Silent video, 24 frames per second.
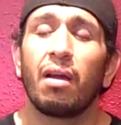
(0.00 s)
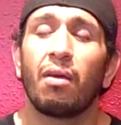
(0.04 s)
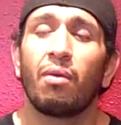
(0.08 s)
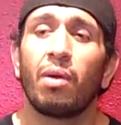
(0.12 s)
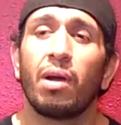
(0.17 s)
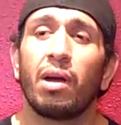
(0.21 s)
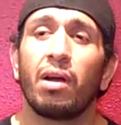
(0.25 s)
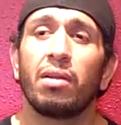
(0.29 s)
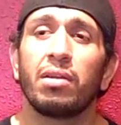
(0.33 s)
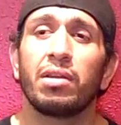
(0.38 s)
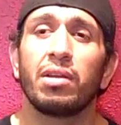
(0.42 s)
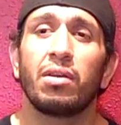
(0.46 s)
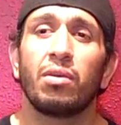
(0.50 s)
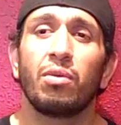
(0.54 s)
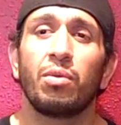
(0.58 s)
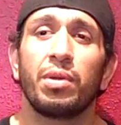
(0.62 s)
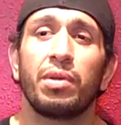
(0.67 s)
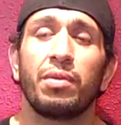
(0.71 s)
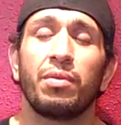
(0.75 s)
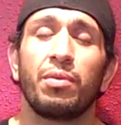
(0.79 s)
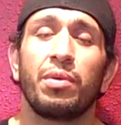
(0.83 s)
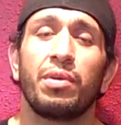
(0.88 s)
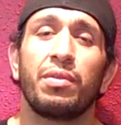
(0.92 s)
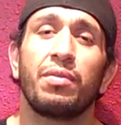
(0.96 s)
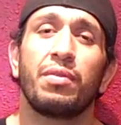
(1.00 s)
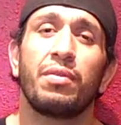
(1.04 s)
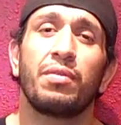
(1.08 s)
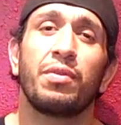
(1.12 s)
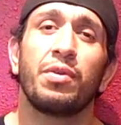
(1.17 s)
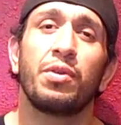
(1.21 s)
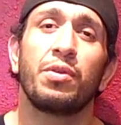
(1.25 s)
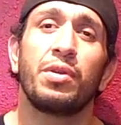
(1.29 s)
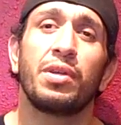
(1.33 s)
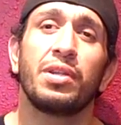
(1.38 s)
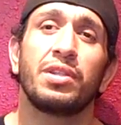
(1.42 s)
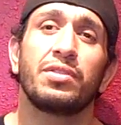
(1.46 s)
Well, you know, we
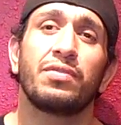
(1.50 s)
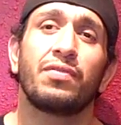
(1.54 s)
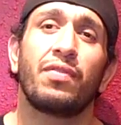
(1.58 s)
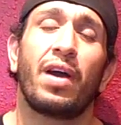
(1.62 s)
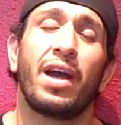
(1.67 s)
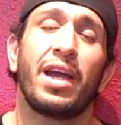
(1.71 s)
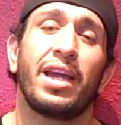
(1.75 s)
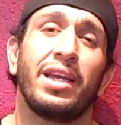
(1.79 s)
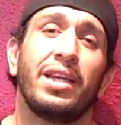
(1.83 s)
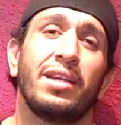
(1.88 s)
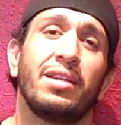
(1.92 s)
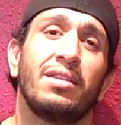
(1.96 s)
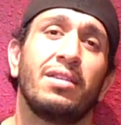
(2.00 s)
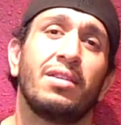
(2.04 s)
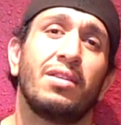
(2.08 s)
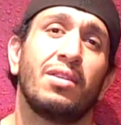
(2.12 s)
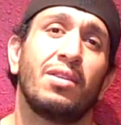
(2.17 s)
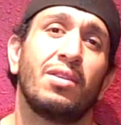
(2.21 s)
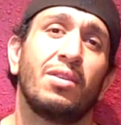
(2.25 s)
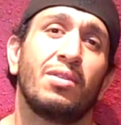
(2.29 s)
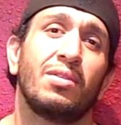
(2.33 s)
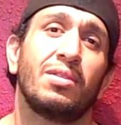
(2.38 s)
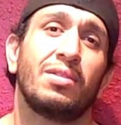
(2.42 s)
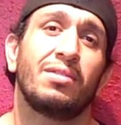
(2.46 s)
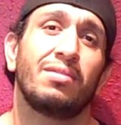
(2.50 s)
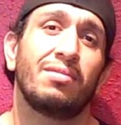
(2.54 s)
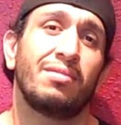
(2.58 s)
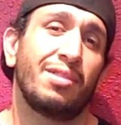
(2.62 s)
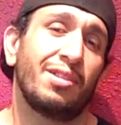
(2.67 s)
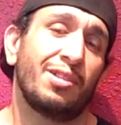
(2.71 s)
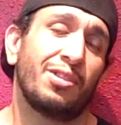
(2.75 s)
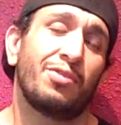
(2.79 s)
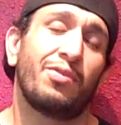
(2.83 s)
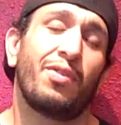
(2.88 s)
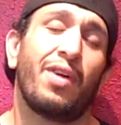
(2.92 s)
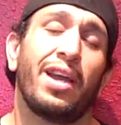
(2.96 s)
reviewed his fight, you know, and
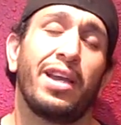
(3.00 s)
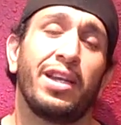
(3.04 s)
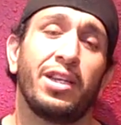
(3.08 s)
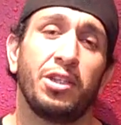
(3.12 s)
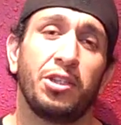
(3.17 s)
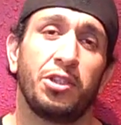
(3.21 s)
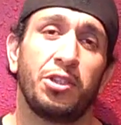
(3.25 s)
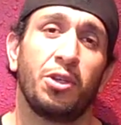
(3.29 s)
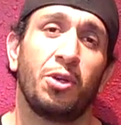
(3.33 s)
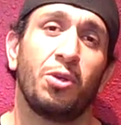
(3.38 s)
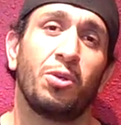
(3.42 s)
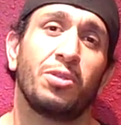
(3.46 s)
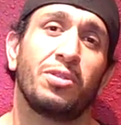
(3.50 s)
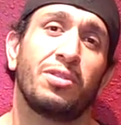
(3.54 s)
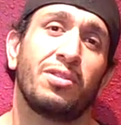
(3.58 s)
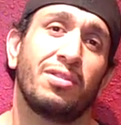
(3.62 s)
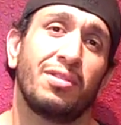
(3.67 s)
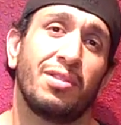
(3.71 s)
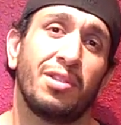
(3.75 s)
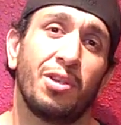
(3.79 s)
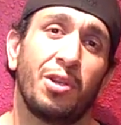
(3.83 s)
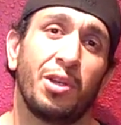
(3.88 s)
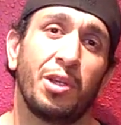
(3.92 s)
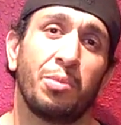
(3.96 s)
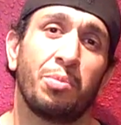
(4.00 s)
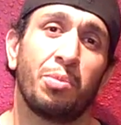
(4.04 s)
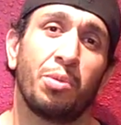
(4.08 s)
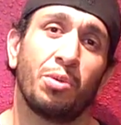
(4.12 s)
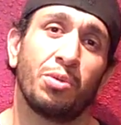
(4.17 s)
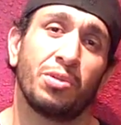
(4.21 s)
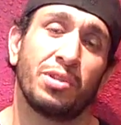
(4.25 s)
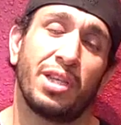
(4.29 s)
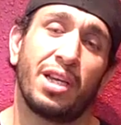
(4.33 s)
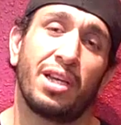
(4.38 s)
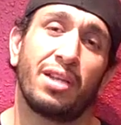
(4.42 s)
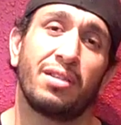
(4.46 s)
his fight he shows, you know, he
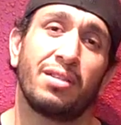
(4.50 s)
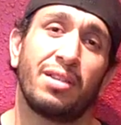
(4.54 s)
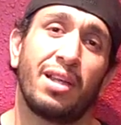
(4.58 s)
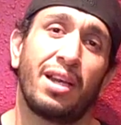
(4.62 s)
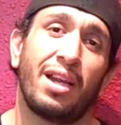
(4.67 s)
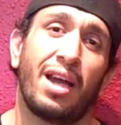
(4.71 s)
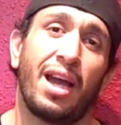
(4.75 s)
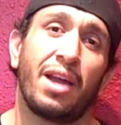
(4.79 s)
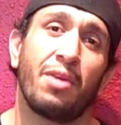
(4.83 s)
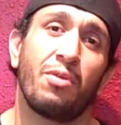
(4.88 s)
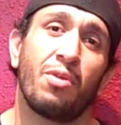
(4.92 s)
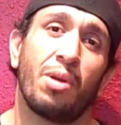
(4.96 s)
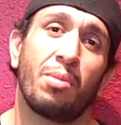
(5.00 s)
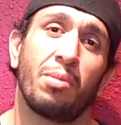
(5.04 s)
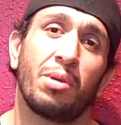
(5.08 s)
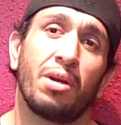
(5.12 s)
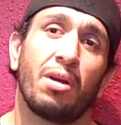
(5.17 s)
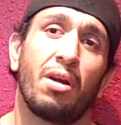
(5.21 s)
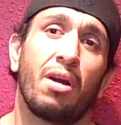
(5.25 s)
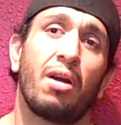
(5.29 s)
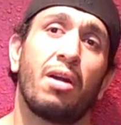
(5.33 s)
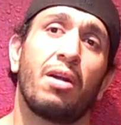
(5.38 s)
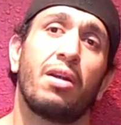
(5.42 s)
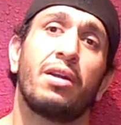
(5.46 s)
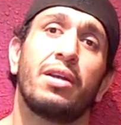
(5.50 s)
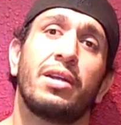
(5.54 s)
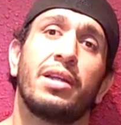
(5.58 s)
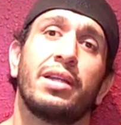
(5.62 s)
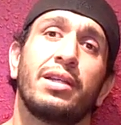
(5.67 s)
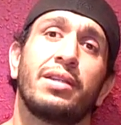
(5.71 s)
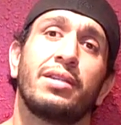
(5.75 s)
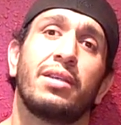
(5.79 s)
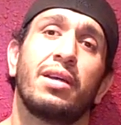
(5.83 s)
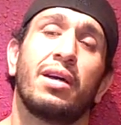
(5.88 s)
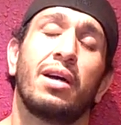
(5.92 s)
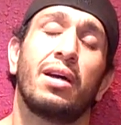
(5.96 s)
pulls that high rubber guard,
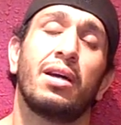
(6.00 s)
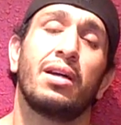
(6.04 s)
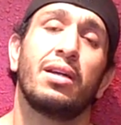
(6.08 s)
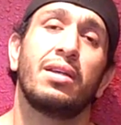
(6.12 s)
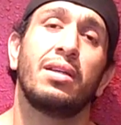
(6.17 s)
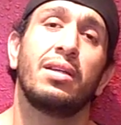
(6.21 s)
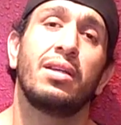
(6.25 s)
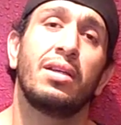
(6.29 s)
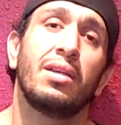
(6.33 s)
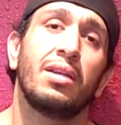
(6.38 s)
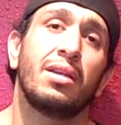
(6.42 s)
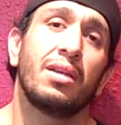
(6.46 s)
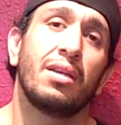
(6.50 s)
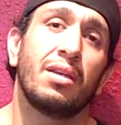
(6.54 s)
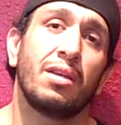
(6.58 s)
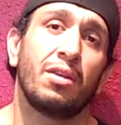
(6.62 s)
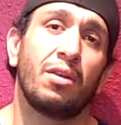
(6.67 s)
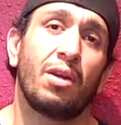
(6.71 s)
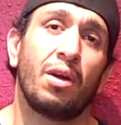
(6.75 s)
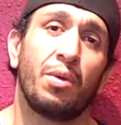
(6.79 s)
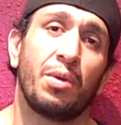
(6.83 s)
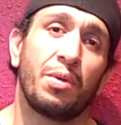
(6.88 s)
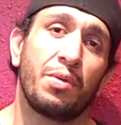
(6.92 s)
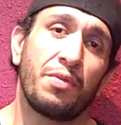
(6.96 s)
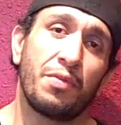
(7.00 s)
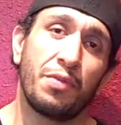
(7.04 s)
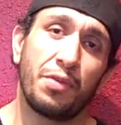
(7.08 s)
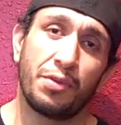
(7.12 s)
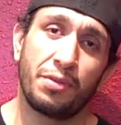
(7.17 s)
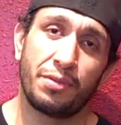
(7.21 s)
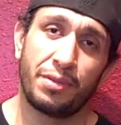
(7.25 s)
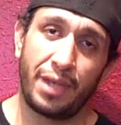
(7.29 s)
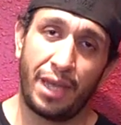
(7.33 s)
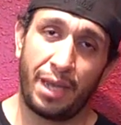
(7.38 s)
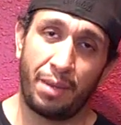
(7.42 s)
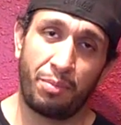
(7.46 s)
and you know, we
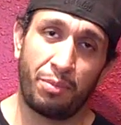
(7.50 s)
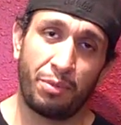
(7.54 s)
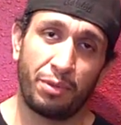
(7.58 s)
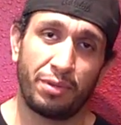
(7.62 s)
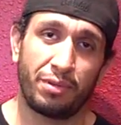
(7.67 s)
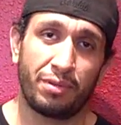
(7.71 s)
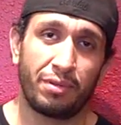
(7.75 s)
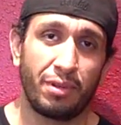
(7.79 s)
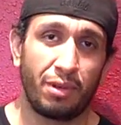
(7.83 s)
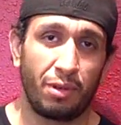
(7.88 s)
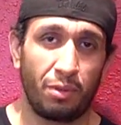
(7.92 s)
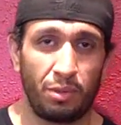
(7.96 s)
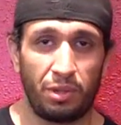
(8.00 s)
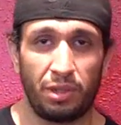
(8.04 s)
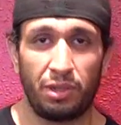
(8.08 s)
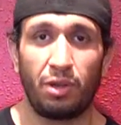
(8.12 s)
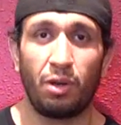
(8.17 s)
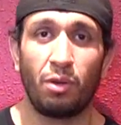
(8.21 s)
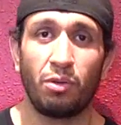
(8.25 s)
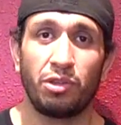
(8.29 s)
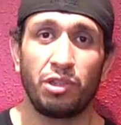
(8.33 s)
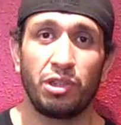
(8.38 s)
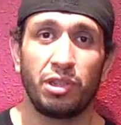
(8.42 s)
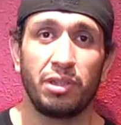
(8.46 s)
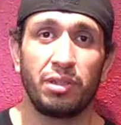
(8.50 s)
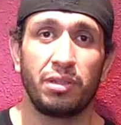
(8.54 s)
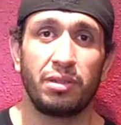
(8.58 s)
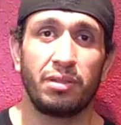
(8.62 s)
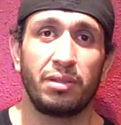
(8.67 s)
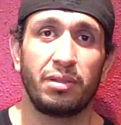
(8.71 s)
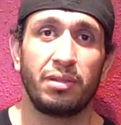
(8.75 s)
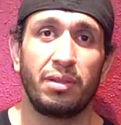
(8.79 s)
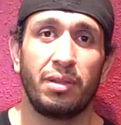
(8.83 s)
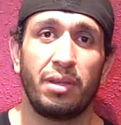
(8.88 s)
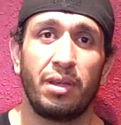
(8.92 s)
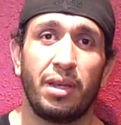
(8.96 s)
reviewed tape with, you know, with the
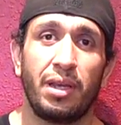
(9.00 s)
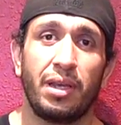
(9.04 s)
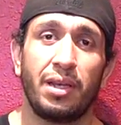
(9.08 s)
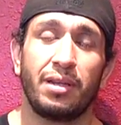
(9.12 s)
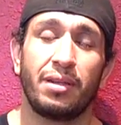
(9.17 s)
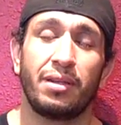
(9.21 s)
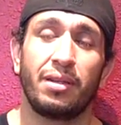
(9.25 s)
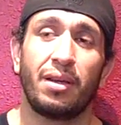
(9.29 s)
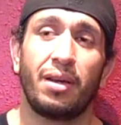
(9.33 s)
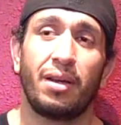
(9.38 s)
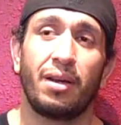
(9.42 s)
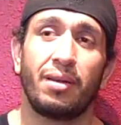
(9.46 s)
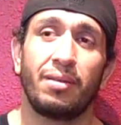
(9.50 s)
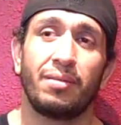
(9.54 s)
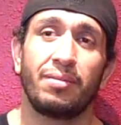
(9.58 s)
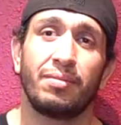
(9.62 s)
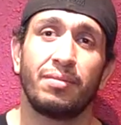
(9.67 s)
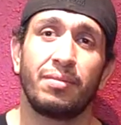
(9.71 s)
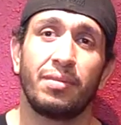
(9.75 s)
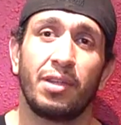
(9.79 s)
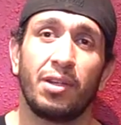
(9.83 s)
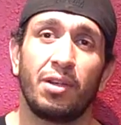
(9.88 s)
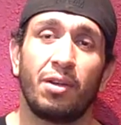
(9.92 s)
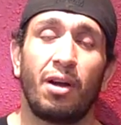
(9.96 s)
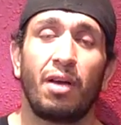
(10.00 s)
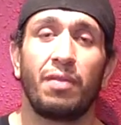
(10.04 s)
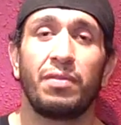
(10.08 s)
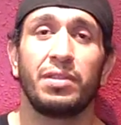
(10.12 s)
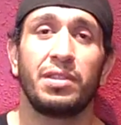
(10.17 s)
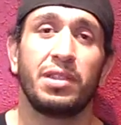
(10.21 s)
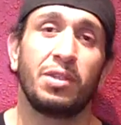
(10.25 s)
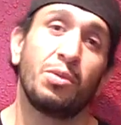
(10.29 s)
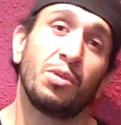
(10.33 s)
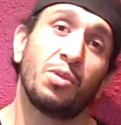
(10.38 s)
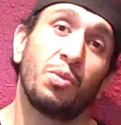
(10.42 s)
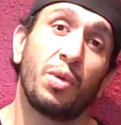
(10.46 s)
coaches, and you know,
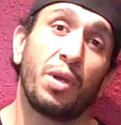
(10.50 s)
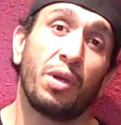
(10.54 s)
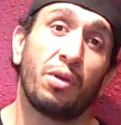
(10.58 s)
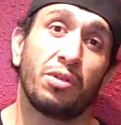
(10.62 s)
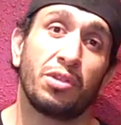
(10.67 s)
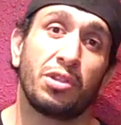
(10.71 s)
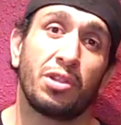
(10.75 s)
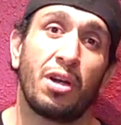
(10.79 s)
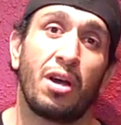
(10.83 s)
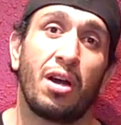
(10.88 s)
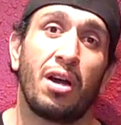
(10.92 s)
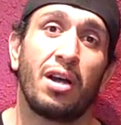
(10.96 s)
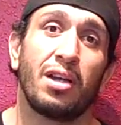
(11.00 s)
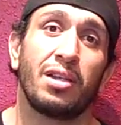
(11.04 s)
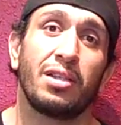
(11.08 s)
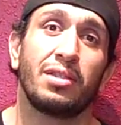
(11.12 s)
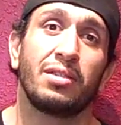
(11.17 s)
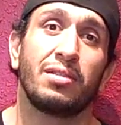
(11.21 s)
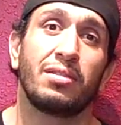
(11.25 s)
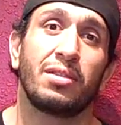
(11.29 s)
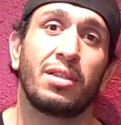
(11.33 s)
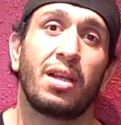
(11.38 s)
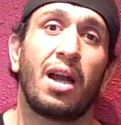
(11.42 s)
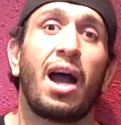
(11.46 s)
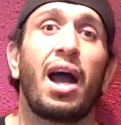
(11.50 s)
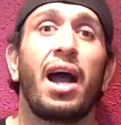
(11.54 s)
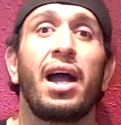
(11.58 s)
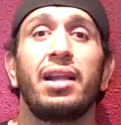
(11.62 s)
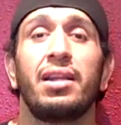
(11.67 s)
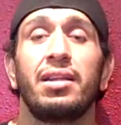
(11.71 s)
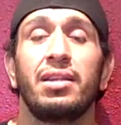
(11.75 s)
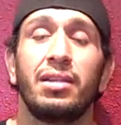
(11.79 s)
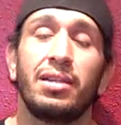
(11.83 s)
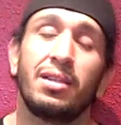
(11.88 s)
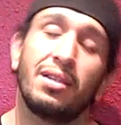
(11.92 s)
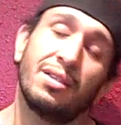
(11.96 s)
obviously with Nico John and
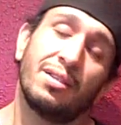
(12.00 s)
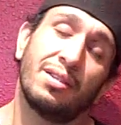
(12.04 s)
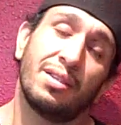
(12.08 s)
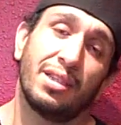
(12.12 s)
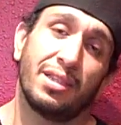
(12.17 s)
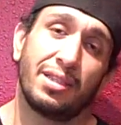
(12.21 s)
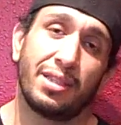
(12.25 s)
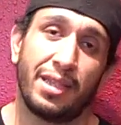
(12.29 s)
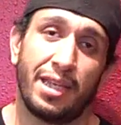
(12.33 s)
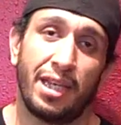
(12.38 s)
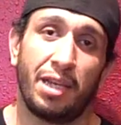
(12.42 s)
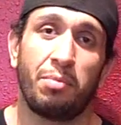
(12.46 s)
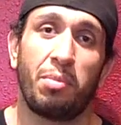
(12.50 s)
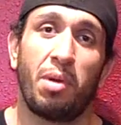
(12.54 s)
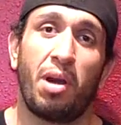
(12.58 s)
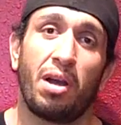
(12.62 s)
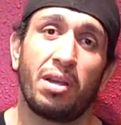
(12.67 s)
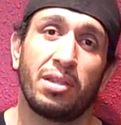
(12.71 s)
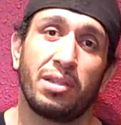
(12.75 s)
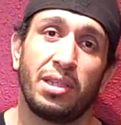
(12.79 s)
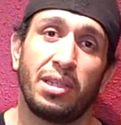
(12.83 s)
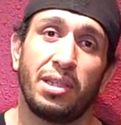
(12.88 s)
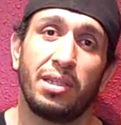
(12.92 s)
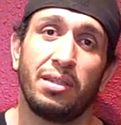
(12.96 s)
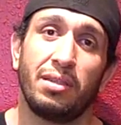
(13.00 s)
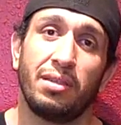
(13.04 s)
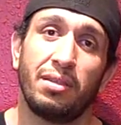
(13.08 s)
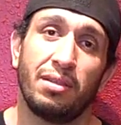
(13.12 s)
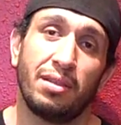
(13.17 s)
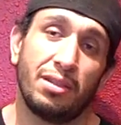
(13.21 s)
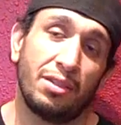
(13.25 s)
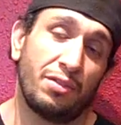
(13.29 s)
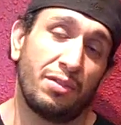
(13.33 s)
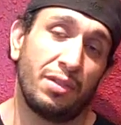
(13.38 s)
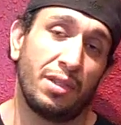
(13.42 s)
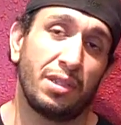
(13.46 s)
Scott, his kickboxing,
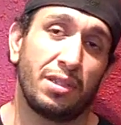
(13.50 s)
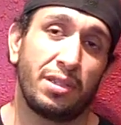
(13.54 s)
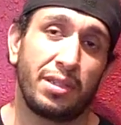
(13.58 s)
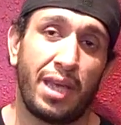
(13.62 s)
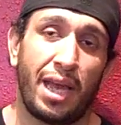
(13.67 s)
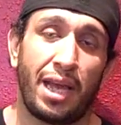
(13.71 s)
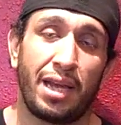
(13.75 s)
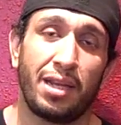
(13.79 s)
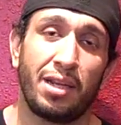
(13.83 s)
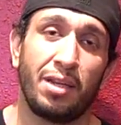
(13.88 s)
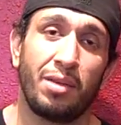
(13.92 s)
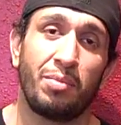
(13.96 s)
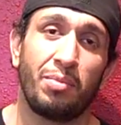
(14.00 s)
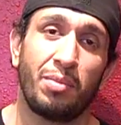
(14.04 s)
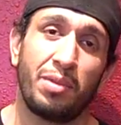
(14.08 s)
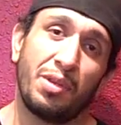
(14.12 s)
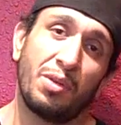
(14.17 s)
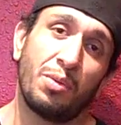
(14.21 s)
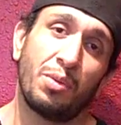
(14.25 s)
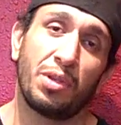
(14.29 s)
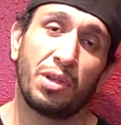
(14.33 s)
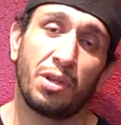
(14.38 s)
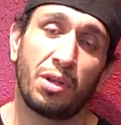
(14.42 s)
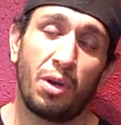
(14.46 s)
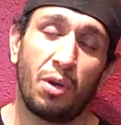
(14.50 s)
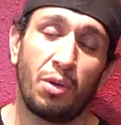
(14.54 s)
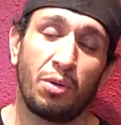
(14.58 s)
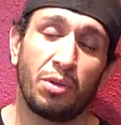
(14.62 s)
his stand-up, and then with the